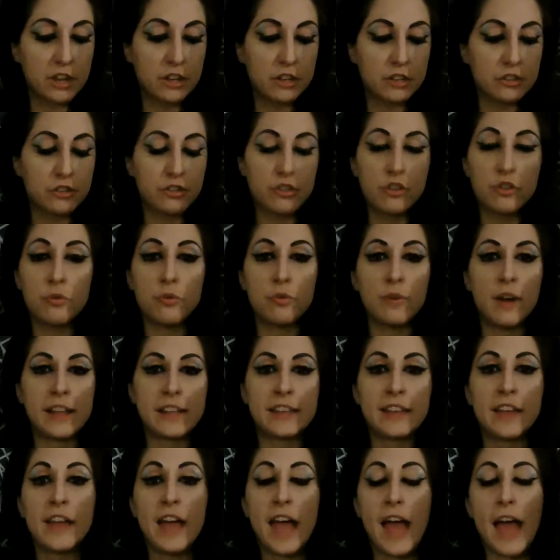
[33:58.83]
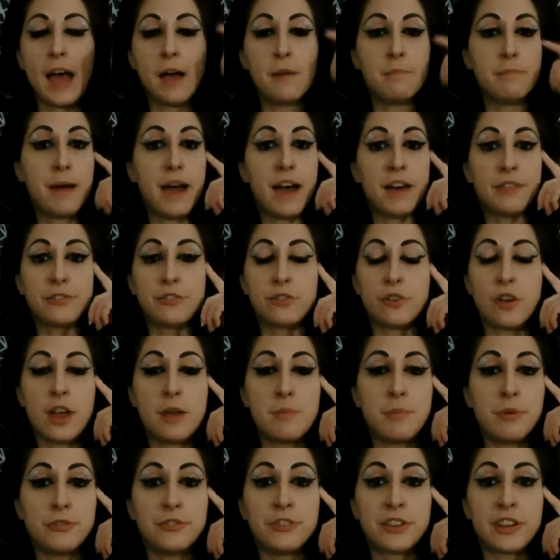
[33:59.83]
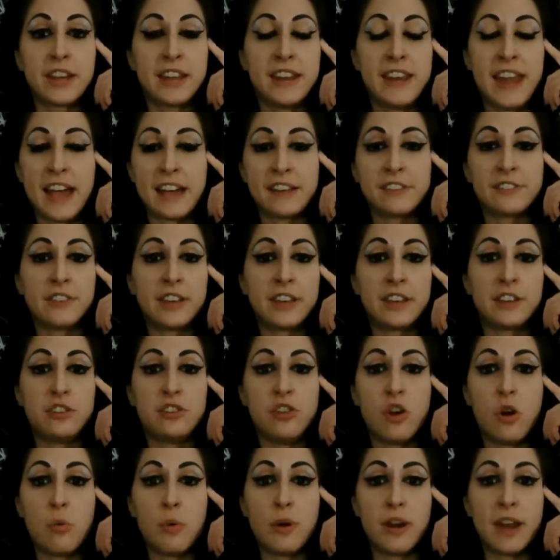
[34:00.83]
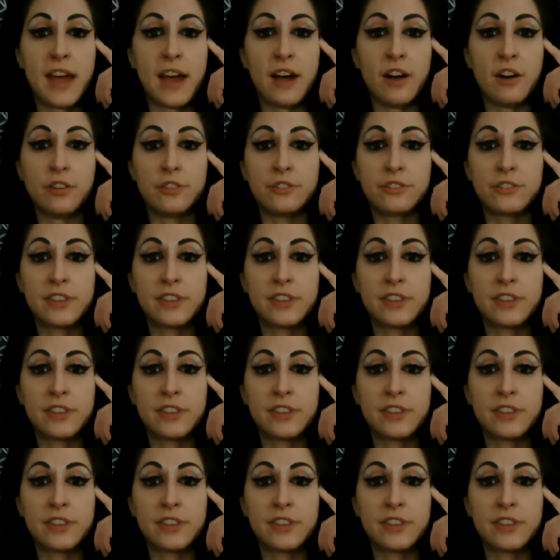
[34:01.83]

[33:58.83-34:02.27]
Empaths are able to connect like no one else